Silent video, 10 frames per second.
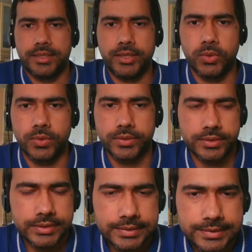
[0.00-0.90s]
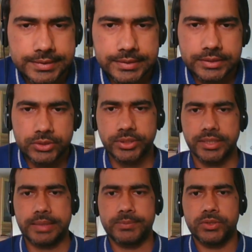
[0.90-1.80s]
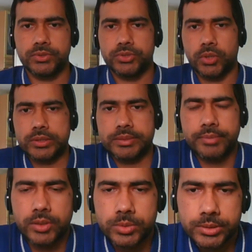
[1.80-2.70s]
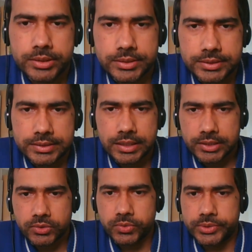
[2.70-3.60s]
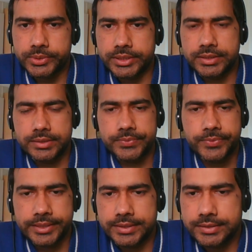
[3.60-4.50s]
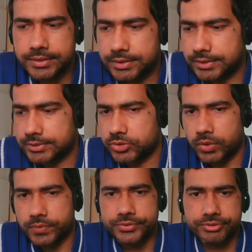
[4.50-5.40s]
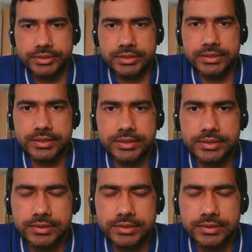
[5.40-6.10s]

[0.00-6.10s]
Hello, today I'm going to talk about how you can find jobs in